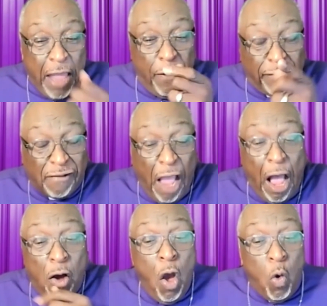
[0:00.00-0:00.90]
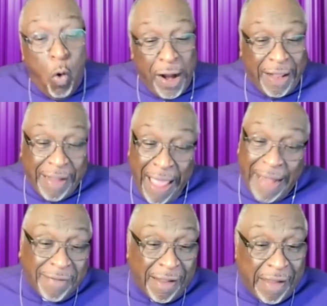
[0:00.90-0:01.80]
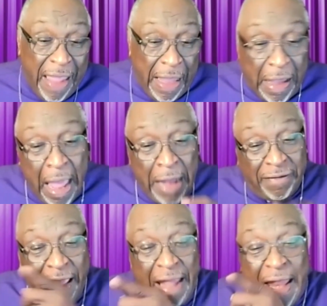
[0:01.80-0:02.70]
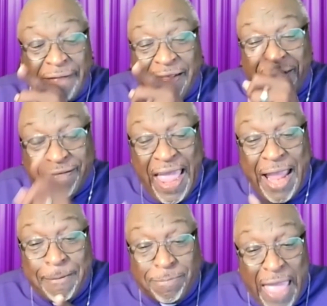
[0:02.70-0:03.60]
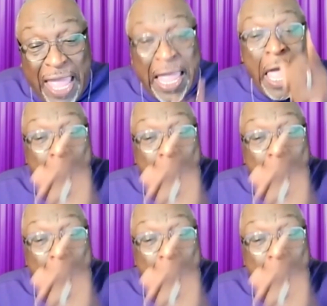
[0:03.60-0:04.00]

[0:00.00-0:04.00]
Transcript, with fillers: And you saw what it got the key. Then that's the same thing.